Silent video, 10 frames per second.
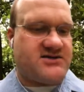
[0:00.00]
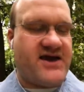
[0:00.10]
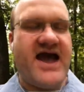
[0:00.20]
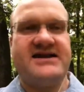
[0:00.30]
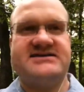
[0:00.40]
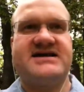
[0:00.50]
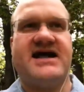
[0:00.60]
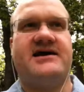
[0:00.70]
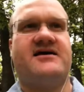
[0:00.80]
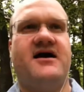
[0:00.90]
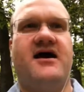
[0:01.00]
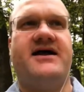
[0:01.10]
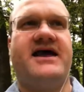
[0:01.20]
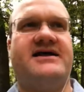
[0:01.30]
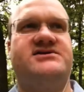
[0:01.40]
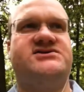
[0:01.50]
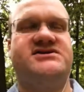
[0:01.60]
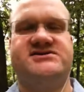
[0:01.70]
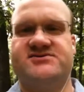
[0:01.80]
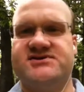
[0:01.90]
So Katniss got a cut, and
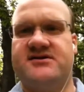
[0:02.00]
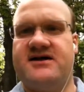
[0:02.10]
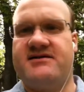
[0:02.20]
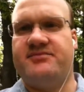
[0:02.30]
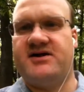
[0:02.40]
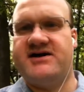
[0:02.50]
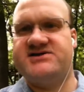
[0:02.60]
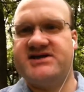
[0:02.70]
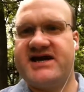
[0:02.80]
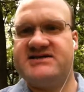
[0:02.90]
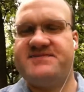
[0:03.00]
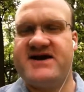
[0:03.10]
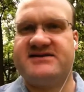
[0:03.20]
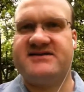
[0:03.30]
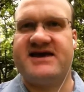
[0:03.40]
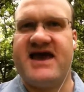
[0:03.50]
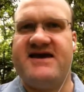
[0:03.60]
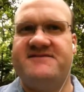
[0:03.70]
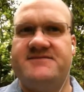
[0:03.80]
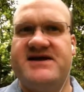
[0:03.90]
she's losing a lot of blood. She gets back to the
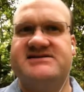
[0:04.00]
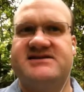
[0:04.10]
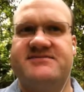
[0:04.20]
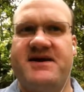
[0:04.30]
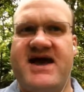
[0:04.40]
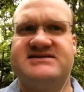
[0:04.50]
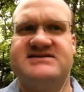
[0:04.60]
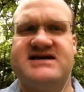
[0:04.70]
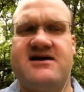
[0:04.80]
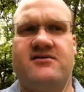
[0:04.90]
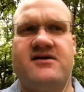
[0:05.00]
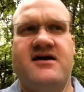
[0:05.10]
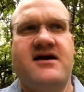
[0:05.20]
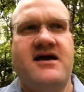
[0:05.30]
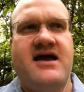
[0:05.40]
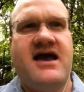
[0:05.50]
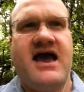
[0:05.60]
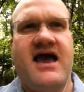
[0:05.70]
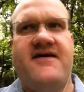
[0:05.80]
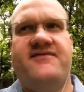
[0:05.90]
cave and basically passes out.
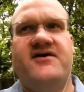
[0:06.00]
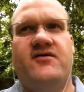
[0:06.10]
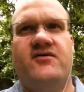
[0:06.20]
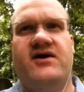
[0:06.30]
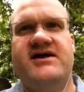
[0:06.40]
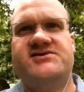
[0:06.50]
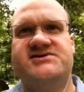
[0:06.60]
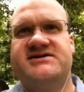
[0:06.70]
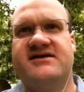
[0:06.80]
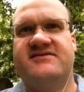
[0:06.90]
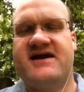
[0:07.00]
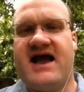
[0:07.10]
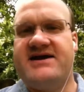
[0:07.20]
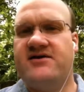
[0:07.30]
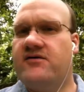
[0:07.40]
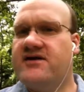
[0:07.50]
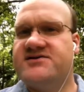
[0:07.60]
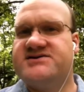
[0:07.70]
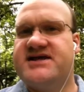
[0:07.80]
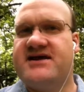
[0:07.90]
And the interesting thing, I don't
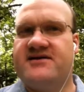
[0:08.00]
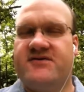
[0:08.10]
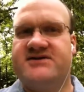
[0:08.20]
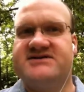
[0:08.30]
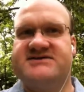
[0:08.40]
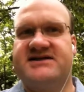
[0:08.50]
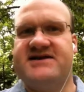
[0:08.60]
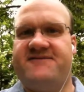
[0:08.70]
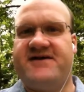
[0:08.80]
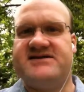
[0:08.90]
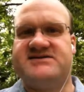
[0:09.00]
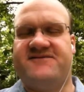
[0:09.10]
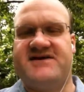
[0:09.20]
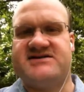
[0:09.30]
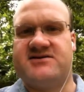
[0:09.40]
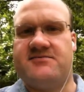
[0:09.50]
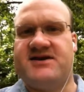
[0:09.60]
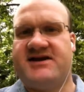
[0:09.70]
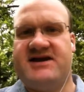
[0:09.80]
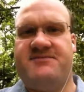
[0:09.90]
understand what the significance of this, so I'm
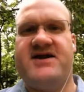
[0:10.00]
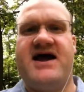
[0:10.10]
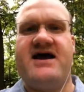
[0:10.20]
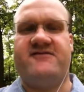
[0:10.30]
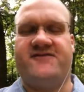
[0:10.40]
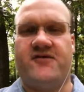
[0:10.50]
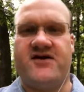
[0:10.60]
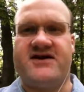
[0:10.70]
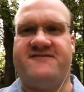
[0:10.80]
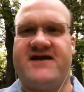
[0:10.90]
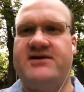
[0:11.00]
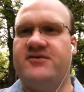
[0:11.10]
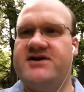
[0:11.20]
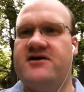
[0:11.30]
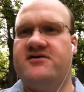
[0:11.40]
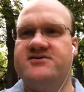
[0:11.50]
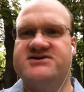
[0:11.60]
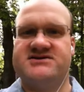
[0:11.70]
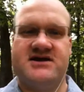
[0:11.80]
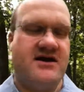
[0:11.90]
going to keep an eye out for it. If anyone
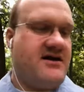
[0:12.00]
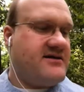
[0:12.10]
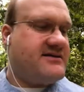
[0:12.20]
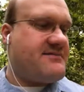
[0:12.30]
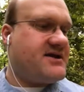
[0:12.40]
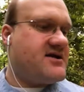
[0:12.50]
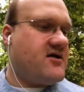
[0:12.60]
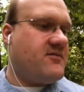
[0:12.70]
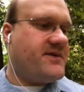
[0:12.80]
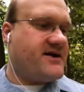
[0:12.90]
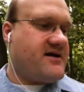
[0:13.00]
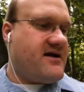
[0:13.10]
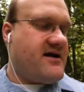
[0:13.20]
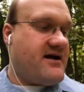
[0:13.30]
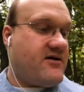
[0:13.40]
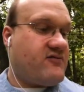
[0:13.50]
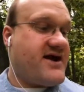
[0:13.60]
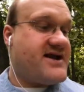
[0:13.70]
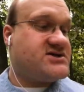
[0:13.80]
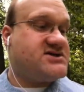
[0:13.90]
knows, let me know. But
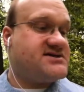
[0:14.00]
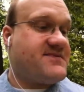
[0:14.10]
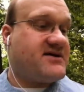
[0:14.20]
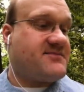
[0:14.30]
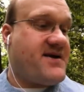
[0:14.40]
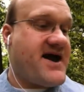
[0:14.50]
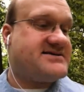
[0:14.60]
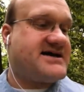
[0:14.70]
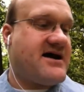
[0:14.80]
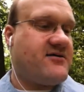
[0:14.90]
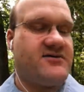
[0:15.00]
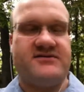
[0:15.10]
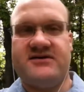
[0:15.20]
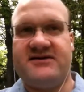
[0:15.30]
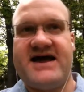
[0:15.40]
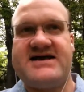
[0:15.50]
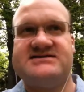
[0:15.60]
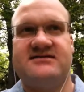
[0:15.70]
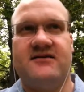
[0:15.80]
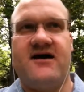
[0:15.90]
right as she's about to pass out, the
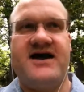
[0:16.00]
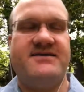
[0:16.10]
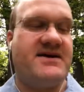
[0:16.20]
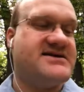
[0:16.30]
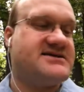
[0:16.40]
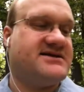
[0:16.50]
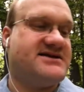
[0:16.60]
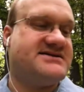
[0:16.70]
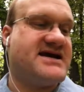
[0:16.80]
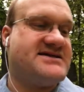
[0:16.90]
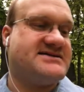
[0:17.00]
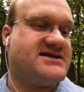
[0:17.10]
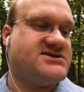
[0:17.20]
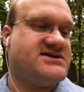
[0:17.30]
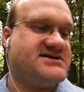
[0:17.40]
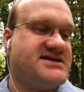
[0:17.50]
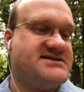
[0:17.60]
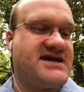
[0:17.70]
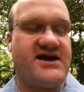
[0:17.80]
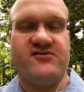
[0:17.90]
last line basically says that she
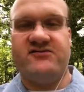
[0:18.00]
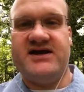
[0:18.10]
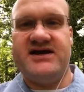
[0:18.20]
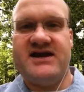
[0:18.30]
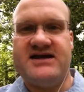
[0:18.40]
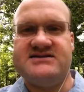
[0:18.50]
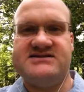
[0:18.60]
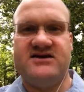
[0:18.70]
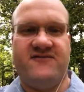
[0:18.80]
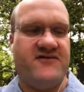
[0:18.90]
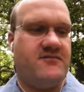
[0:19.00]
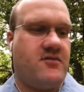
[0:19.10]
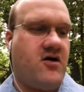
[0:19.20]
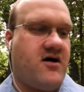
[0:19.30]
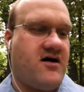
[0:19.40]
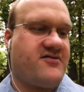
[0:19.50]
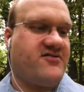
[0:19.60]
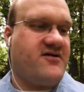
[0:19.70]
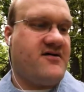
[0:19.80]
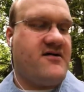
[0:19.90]
sees a green and silver
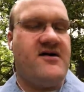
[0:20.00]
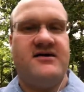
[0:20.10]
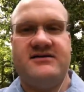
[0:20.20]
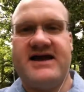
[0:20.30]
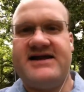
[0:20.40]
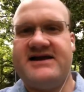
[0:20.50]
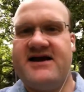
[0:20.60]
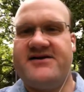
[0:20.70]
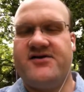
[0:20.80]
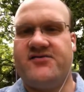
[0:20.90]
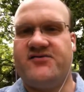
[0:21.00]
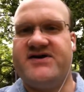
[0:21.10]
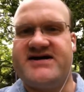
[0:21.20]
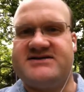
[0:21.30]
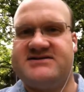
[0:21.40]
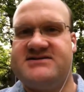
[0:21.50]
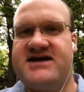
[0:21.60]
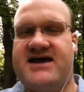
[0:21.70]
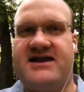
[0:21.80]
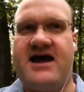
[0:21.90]
moth landing on her wrist.
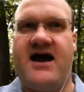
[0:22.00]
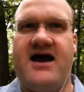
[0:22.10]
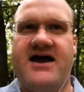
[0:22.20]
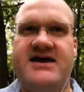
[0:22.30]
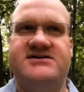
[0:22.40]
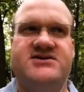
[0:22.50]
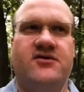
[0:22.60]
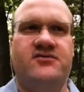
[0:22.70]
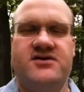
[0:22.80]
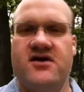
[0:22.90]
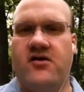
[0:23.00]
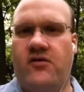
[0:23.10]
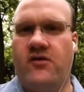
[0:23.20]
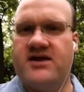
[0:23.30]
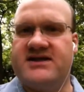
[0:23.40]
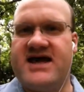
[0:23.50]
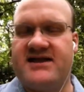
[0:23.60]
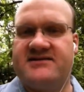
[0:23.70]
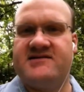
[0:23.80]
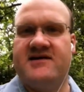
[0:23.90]
And I don't know what
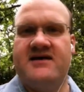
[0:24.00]
that